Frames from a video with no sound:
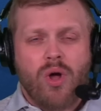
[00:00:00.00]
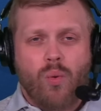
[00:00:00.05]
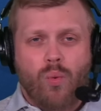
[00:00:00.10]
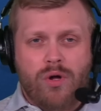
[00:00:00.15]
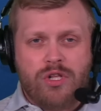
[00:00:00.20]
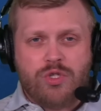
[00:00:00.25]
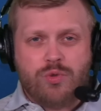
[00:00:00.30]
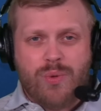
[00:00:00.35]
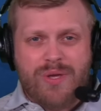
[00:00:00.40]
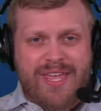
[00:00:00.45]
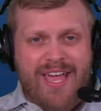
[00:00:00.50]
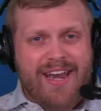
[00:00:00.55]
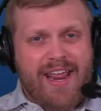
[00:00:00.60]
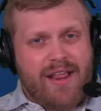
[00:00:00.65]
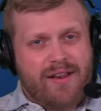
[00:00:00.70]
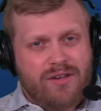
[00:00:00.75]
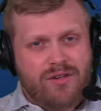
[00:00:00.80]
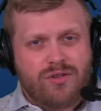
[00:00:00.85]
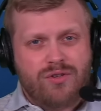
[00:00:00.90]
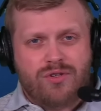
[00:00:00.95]
once we get
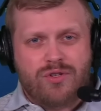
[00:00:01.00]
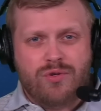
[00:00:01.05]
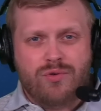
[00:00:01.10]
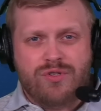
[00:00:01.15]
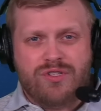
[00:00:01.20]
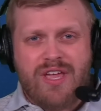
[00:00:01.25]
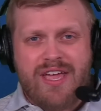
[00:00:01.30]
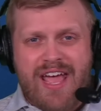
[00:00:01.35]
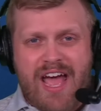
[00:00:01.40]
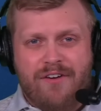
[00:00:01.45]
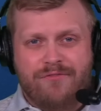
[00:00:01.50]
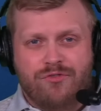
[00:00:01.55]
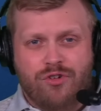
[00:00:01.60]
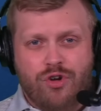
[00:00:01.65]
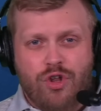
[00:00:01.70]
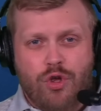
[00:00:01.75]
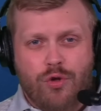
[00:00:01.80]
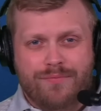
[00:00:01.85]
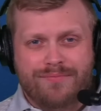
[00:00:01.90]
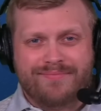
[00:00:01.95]
it Tuesday
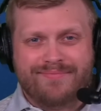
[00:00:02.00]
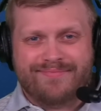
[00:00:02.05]
afternoon.